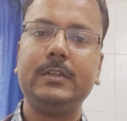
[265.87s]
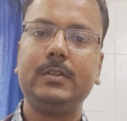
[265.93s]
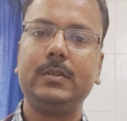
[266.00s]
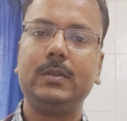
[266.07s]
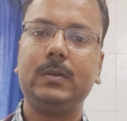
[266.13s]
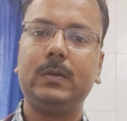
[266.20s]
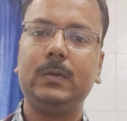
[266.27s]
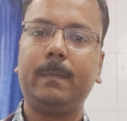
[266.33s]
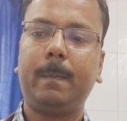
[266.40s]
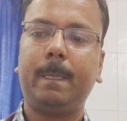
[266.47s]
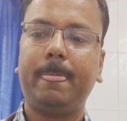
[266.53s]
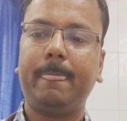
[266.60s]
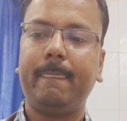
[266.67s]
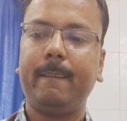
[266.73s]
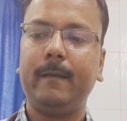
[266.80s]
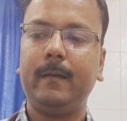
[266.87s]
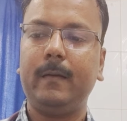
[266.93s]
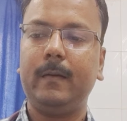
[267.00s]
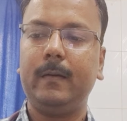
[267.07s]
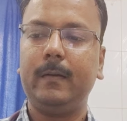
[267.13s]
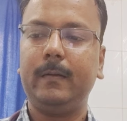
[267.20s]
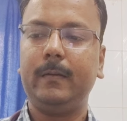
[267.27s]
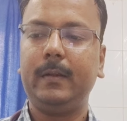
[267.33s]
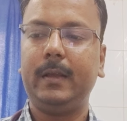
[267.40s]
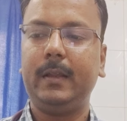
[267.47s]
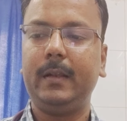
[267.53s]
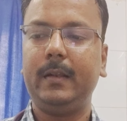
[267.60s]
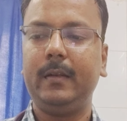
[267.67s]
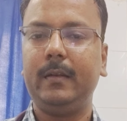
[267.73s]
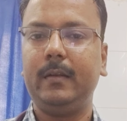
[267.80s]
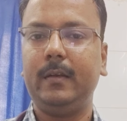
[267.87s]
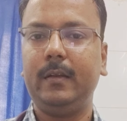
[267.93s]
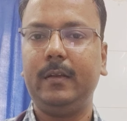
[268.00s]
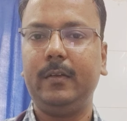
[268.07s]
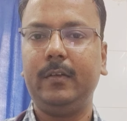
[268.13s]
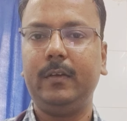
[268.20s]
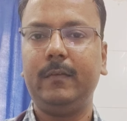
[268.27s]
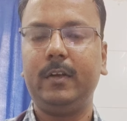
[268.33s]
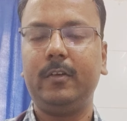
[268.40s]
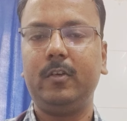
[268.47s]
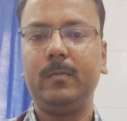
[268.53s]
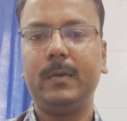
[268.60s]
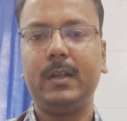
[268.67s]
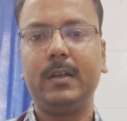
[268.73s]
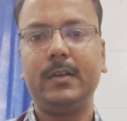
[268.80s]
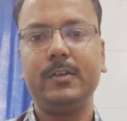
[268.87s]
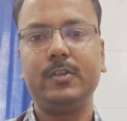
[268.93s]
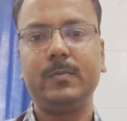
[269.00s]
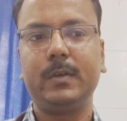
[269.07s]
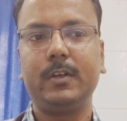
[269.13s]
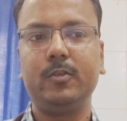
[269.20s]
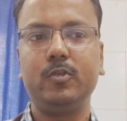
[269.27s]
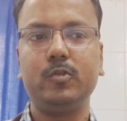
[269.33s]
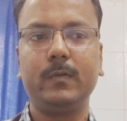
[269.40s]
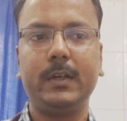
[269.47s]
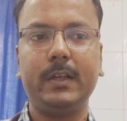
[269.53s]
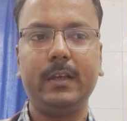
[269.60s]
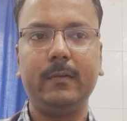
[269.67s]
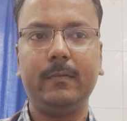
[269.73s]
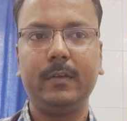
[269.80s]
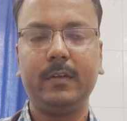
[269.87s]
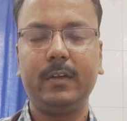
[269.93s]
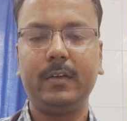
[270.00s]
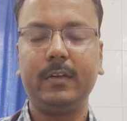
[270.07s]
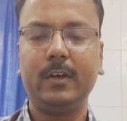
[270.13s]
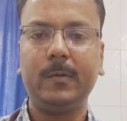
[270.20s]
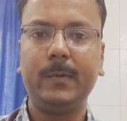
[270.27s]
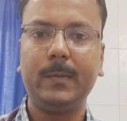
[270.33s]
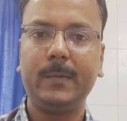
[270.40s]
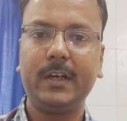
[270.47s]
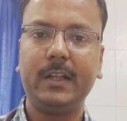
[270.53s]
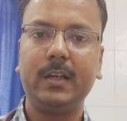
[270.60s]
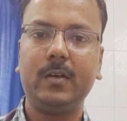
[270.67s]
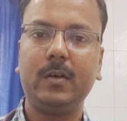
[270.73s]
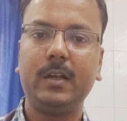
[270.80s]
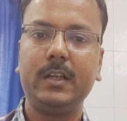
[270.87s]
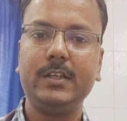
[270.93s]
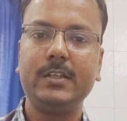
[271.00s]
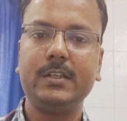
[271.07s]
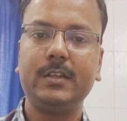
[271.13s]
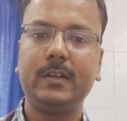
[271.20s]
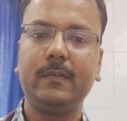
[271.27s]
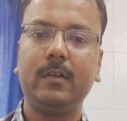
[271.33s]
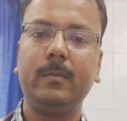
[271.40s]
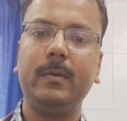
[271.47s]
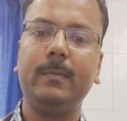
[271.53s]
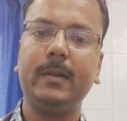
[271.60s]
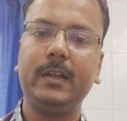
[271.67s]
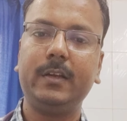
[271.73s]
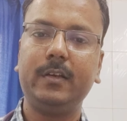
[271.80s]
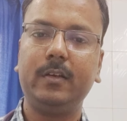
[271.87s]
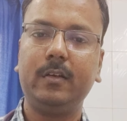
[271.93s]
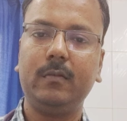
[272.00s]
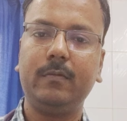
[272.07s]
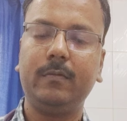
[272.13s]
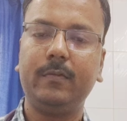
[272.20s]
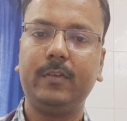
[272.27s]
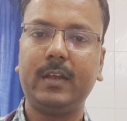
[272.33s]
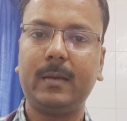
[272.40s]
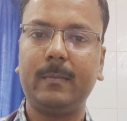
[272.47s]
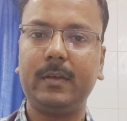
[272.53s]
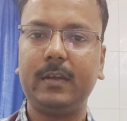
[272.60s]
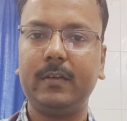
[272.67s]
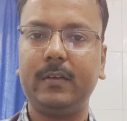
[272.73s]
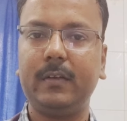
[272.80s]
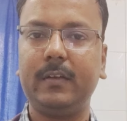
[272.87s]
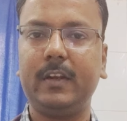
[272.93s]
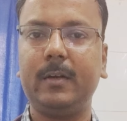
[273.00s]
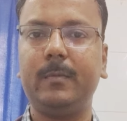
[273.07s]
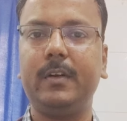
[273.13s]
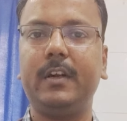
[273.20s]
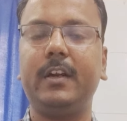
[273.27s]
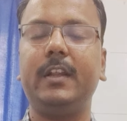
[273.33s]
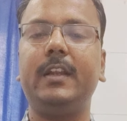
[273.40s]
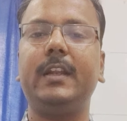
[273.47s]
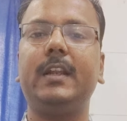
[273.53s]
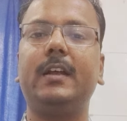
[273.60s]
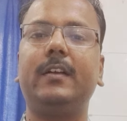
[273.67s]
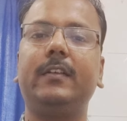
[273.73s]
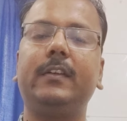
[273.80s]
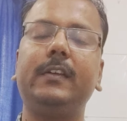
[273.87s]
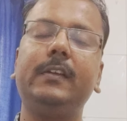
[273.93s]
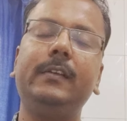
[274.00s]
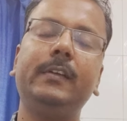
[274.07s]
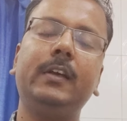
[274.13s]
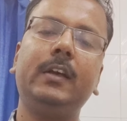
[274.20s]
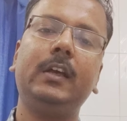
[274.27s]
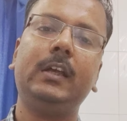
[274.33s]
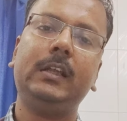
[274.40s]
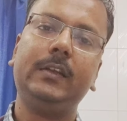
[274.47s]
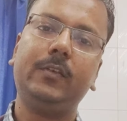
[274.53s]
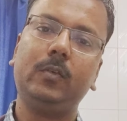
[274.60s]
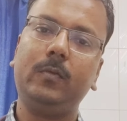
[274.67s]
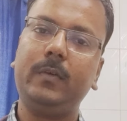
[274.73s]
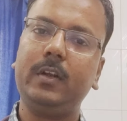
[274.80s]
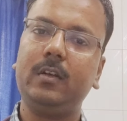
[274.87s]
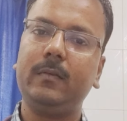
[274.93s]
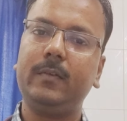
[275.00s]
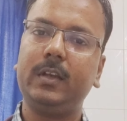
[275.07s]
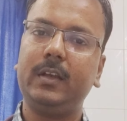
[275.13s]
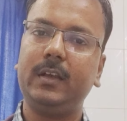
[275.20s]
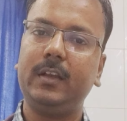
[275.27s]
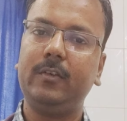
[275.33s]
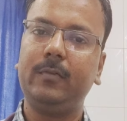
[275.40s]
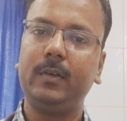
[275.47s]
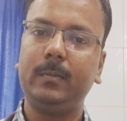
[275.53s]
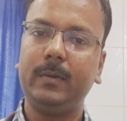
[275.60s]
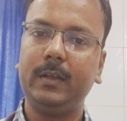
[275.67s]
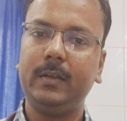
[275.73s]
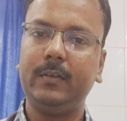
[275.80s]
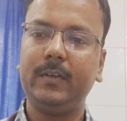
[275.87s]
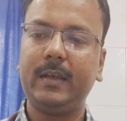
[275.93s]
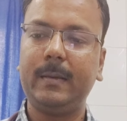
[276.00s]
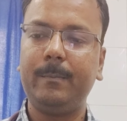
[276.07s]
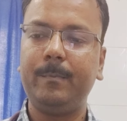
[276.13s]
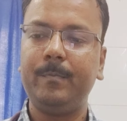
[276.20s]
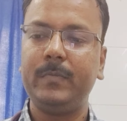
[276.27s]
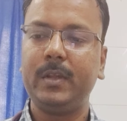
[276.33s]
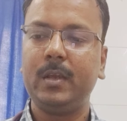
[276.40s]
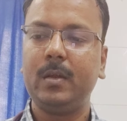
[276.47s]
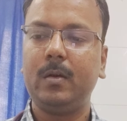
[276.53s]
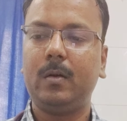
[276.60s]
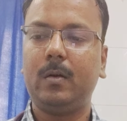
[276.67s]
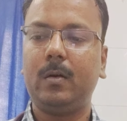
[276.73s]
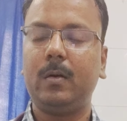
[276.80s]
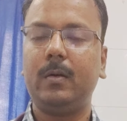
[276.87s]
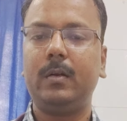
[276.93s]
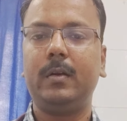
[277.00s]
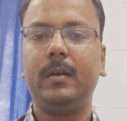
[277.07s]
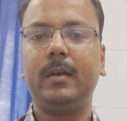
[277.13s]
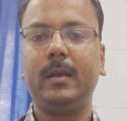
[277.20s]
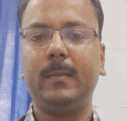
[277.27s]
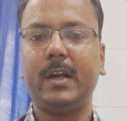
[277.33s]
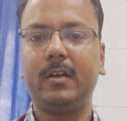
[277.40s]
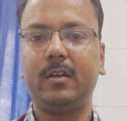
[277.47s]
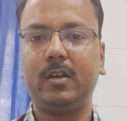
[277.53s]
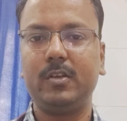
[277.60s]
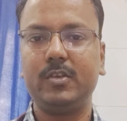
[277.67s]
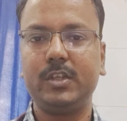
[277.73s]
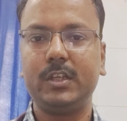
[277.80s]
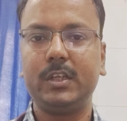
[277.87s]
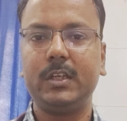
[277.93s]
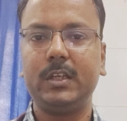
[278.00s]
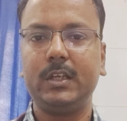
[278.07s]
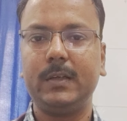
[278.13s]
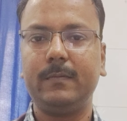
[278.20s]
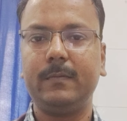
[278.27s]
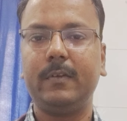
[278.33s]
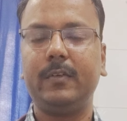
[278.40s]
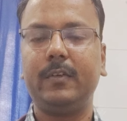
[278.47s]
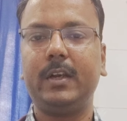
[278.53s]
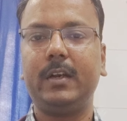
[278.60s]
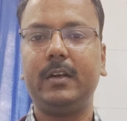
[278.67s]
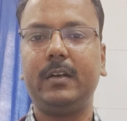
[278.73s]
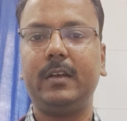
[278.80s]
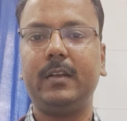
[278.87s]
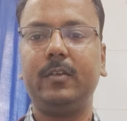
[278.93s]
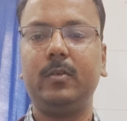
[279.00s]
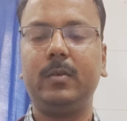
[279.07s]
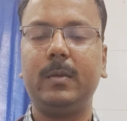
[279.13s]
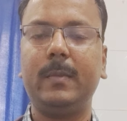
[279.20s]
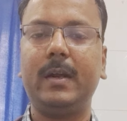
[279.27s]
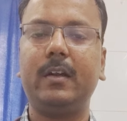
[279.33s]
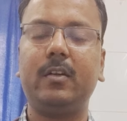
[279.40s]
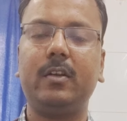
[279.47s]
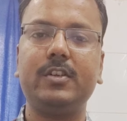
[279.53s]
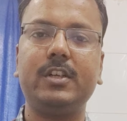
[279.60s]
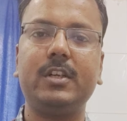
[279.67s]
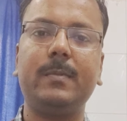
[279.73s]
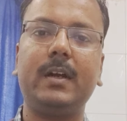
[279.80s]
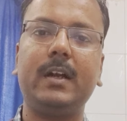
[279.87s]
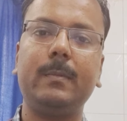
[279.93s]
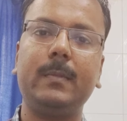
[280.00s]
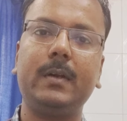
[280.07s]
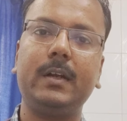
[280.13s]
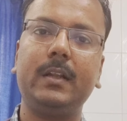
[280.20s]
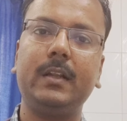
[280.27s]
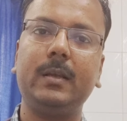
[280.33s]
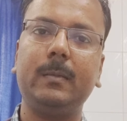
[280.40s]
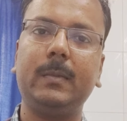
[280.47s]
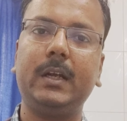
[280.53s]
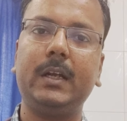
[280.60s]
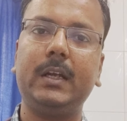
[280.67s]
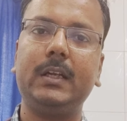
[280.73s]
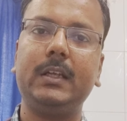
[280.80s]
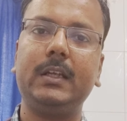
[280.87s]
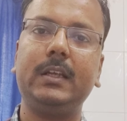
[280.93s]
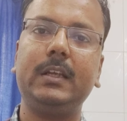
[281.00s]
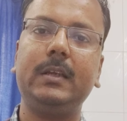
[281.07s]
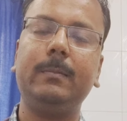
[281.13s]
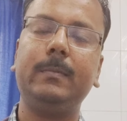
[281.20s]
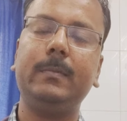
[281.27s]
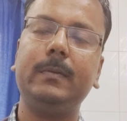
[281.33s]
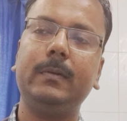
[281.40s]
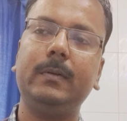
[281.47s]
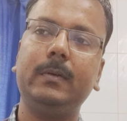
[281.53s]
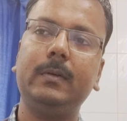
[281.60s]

So in severe acute malnourishment, usually if they're government medical college, there will be plenty of SAM cases admitted in NRCs. So one of the case will be SAM. Or hematology, if a center has good hematology department, they might keep